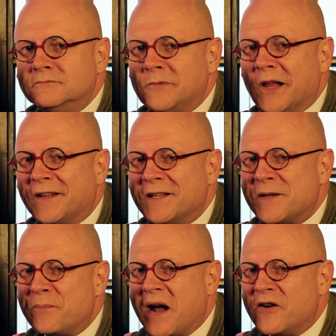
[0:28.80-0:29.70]
well, that's
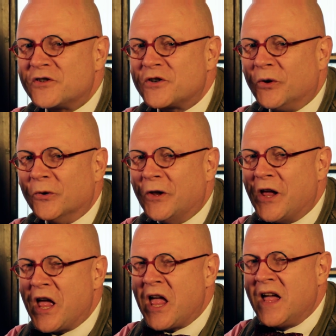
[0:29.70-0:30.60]
the parrot's call.
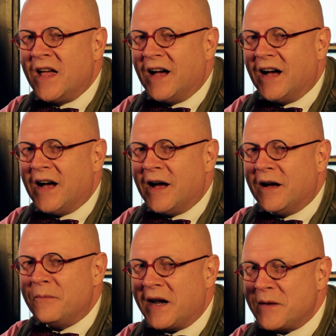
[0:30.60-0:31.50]

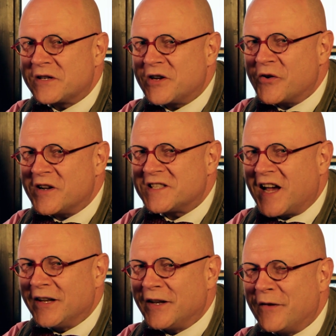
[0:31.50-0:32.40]
My name is Konrad
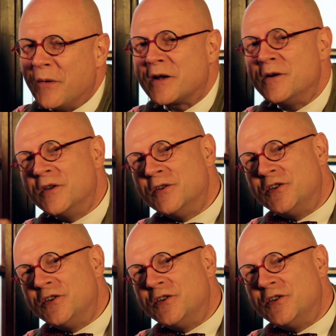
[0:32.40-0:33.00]
Seidel, and I welcome you